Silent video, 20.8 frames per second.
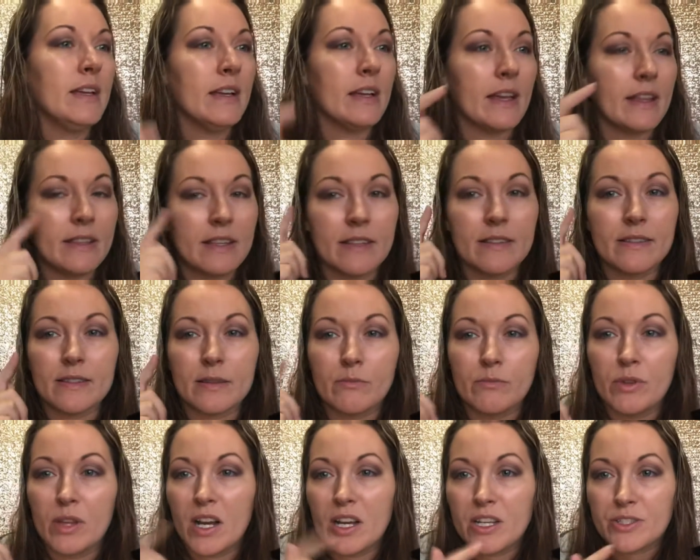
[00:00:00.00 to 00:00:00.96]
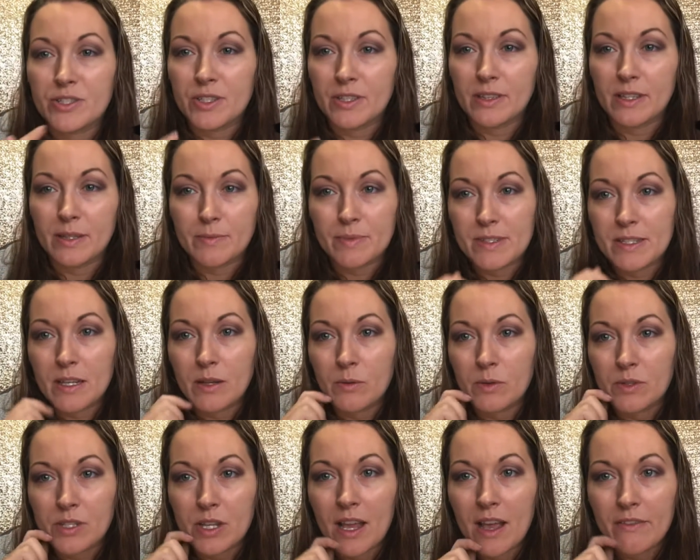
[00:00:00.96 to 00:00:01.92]
And then some blush and lipstick,
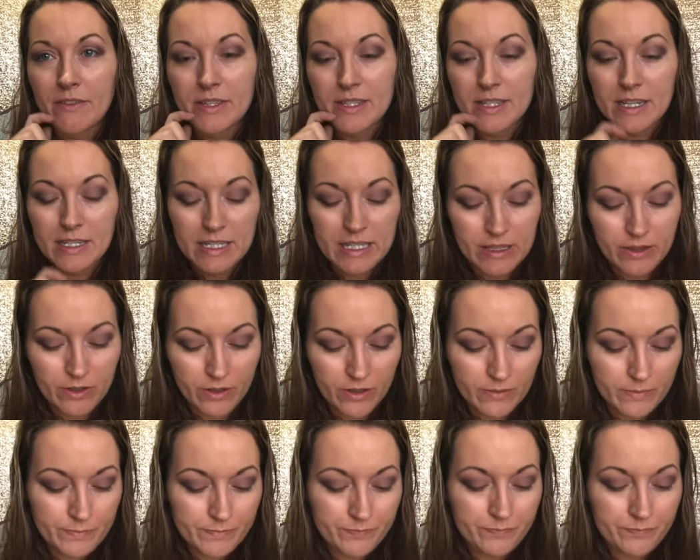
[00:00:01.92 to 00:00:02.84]
which I haven't done either.